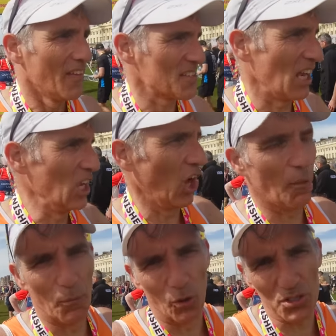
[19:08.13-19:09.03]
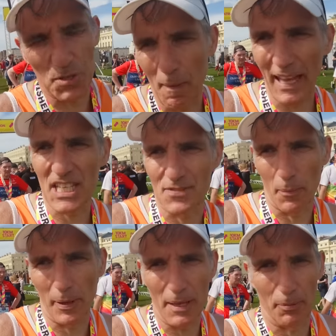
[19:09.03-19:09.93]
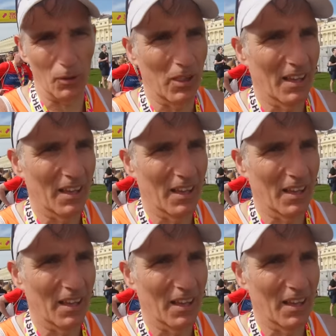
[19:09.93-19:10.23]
There's a lot more space for people.